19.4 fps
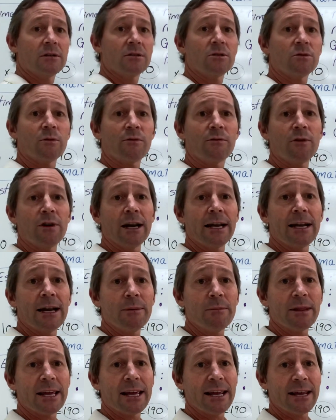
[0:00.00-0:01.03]
to a friendly
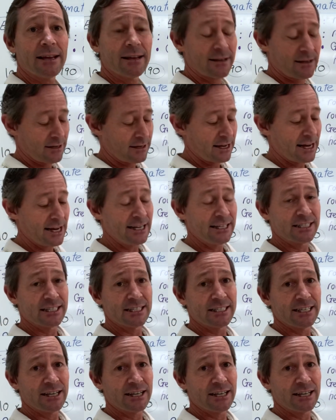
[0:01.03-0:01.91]
number that ends in